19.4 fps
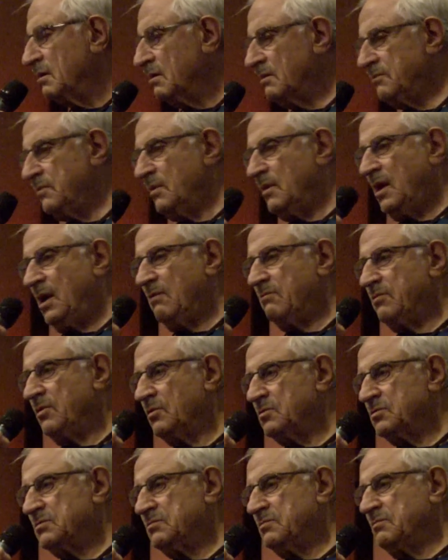If you have
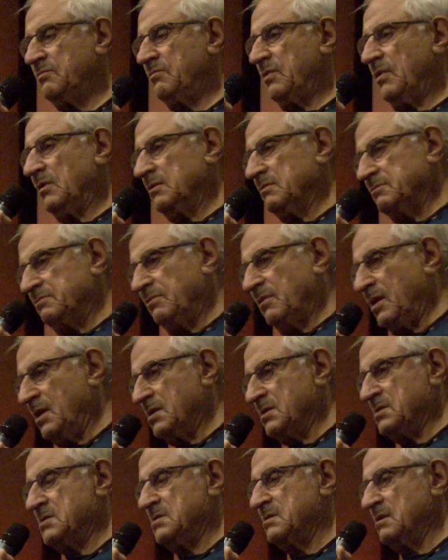those
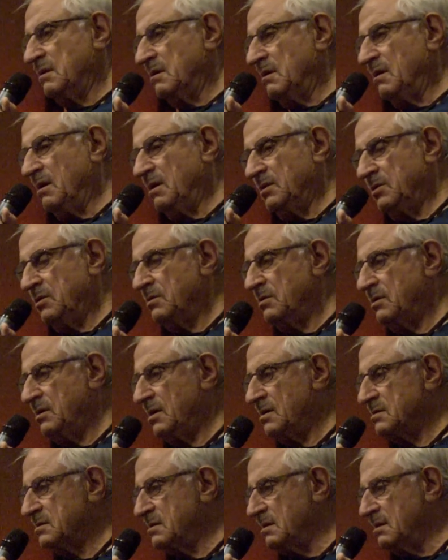fonts on your
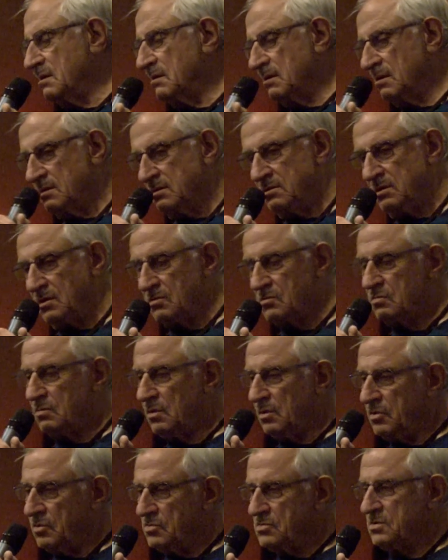disk, GEOS
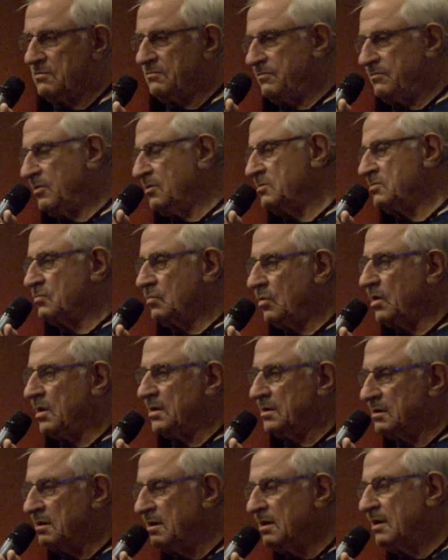will use the first
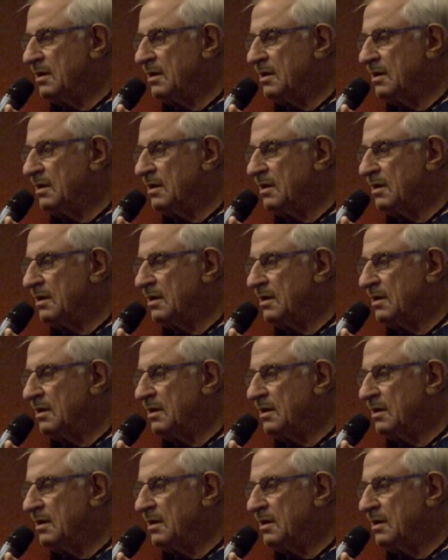one